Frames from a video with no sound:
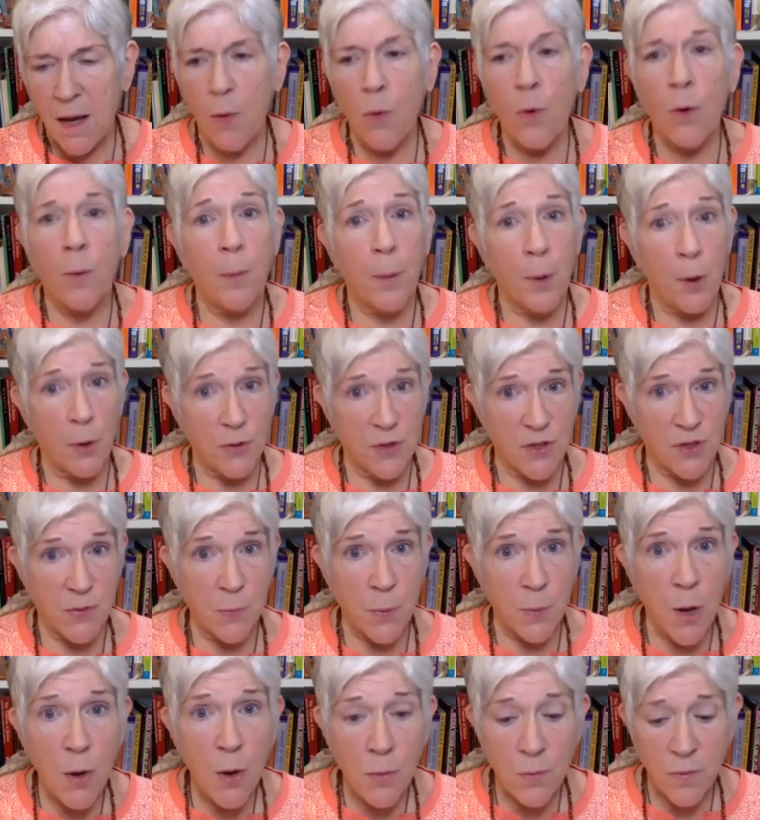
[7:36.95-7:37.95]
or
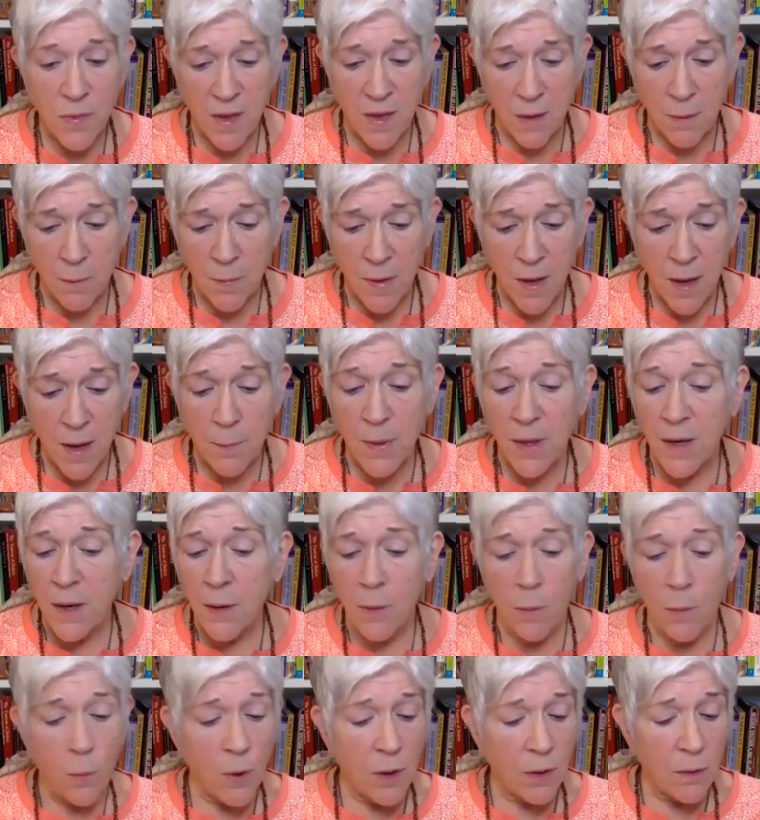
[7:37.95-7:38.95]
postpone them, but
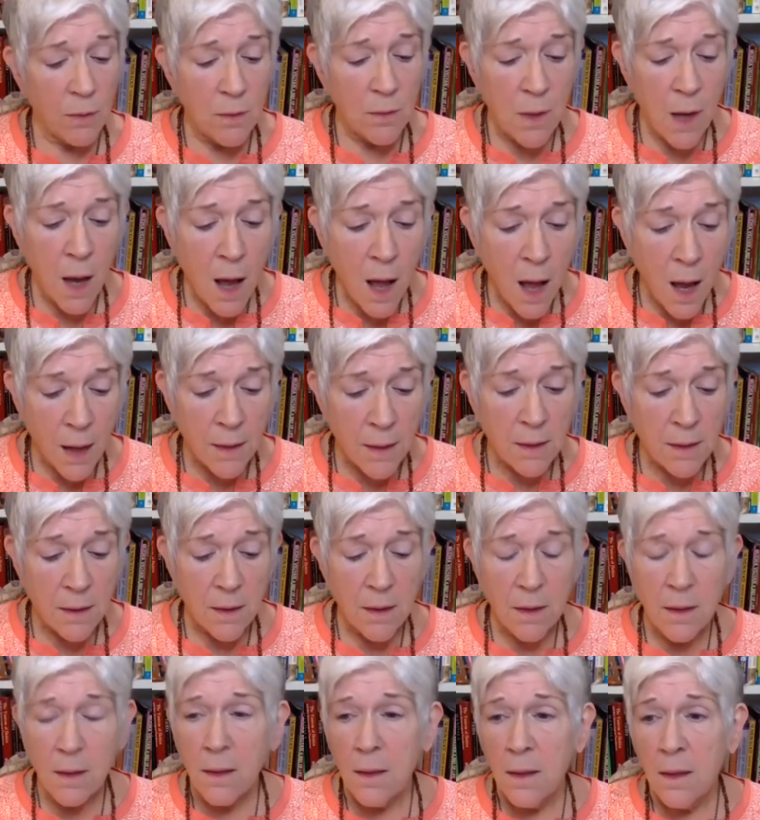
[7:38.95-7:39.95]
it will not
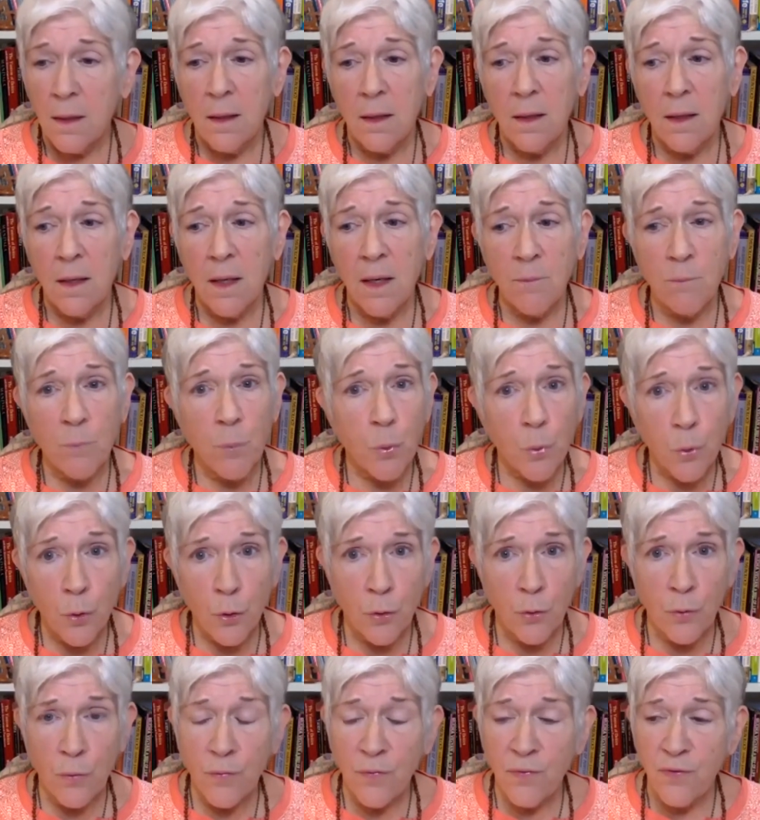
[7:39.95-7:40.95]

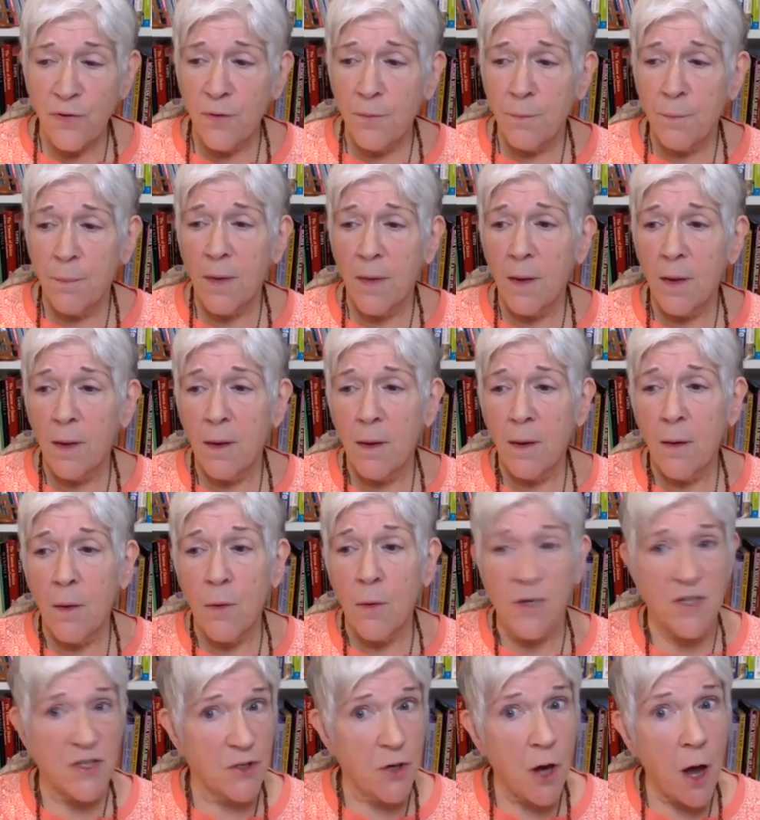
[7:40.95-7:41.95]
improve
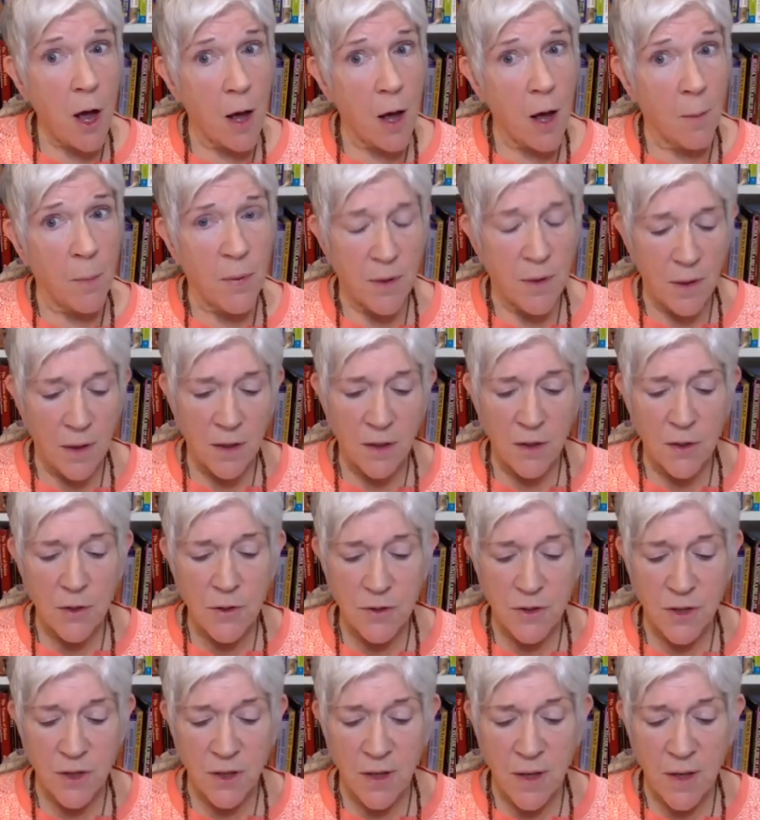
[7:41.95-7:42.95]
or stop a
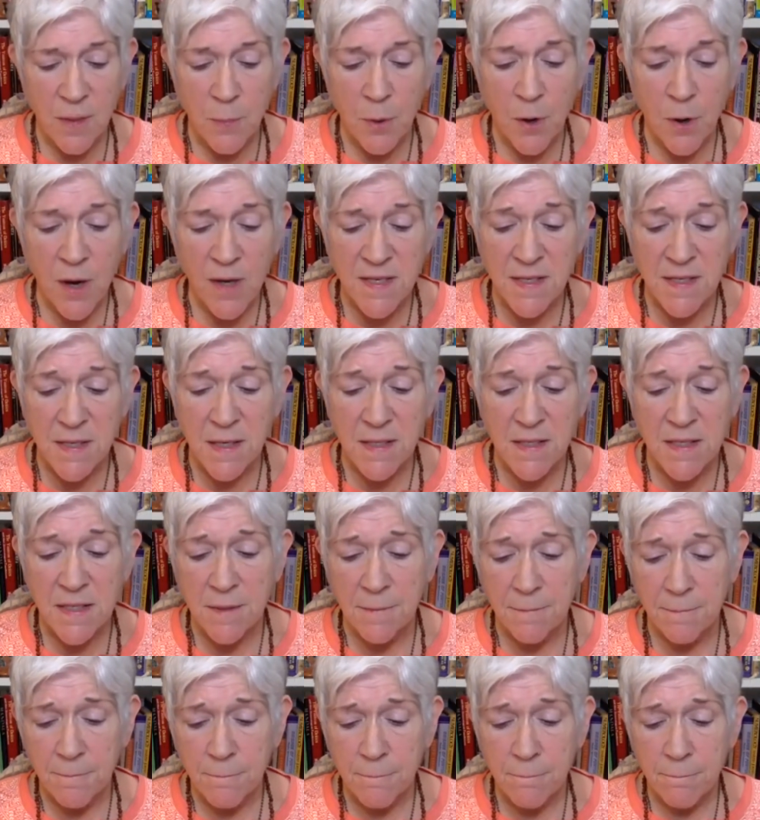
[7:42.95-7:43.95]
Kundalini
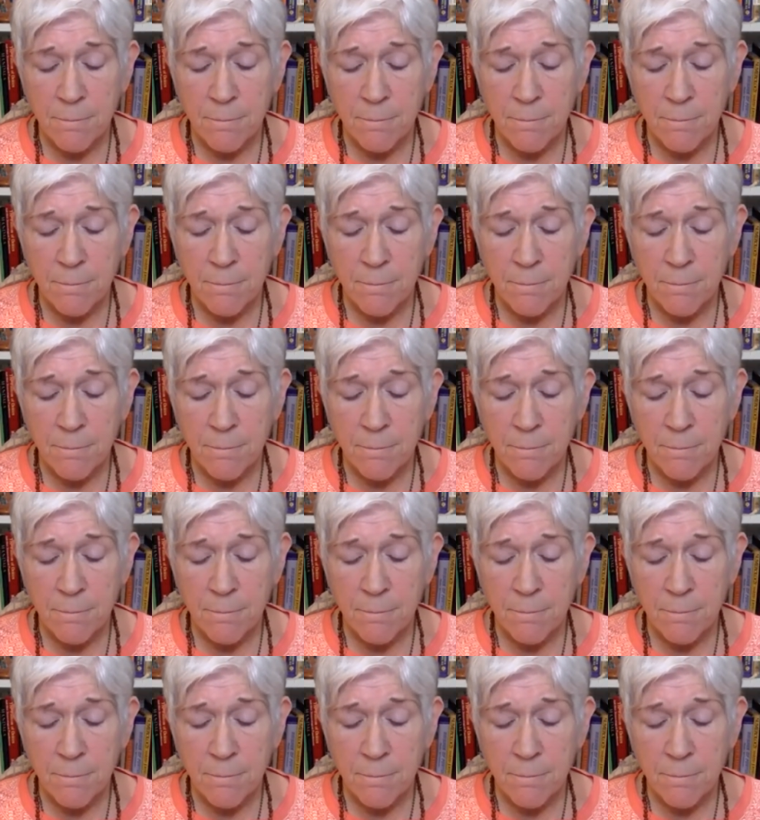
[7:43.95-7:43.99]
process.